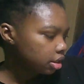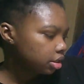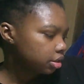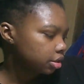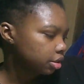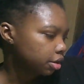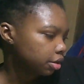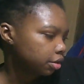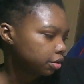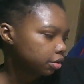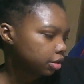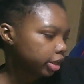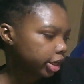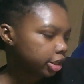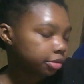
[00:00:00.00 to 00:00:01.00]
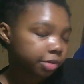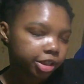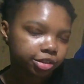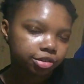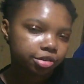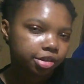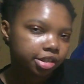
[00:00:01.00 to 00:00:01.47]
So like my
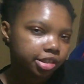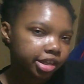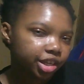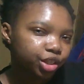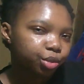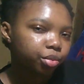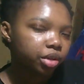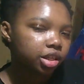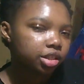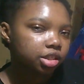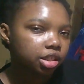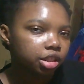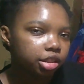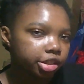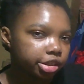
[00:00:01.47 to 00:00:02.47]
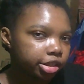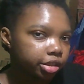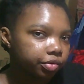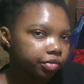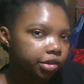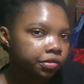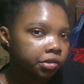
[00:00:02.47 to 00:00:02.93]
story takes place in the year
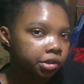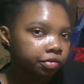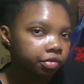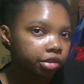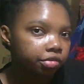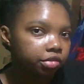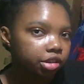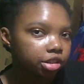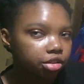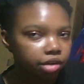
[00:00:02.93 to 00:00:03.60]
5050,